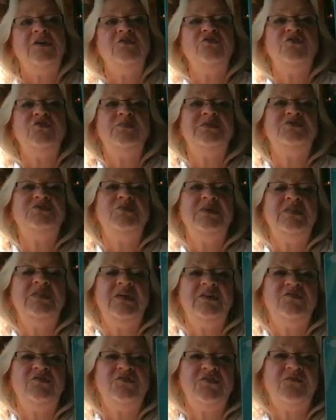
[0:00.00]
are usually between
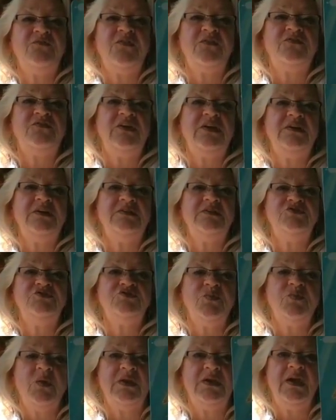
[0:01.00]
the ages of 15 and
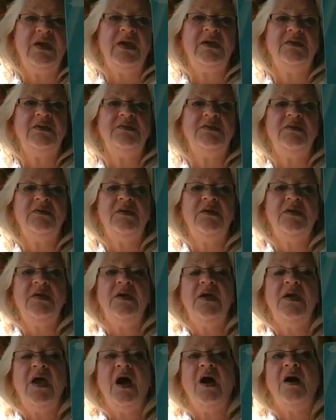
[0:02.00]
28
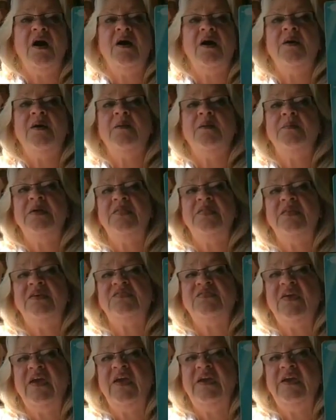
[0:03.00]
um, in
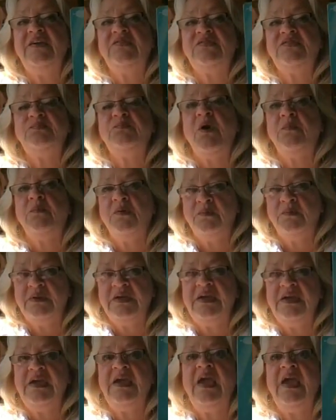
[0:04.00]
this case
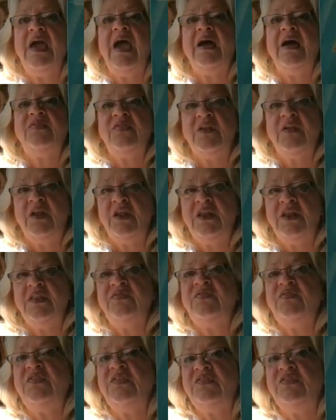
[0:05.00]
probably at the
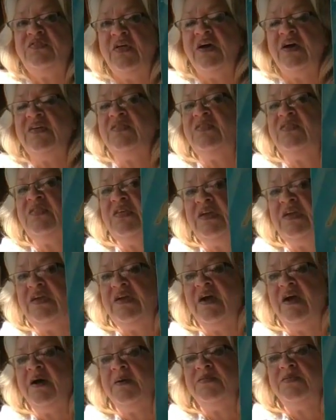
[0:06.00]
the
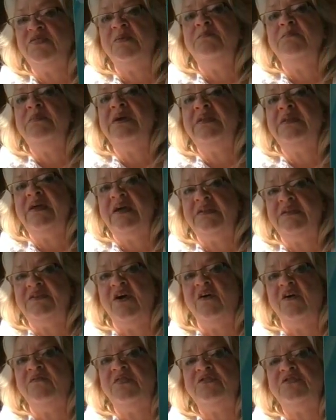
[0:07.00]
the, uh, the mid end
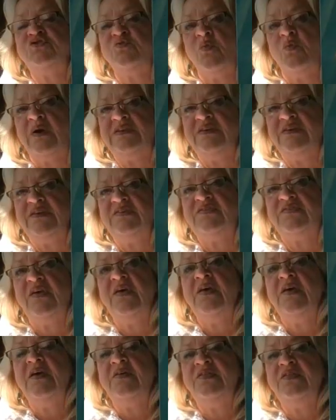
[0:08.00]
of the 20s
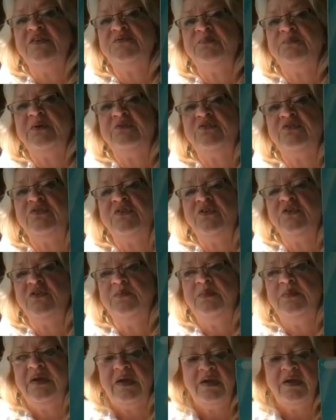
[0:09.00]
this person
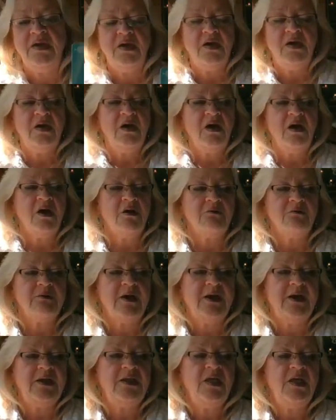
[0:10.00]
could be all
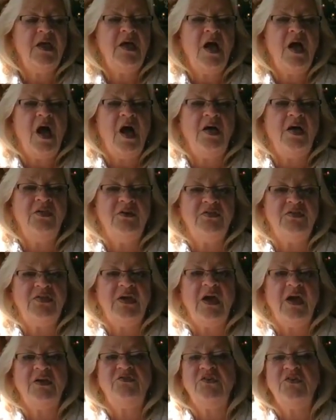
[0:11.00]
right other
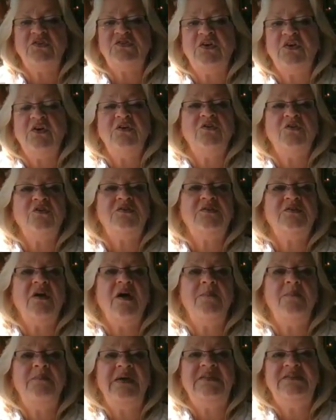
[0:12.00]
thing i just heard could
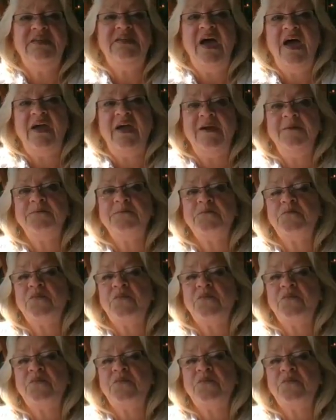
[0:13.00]
come midday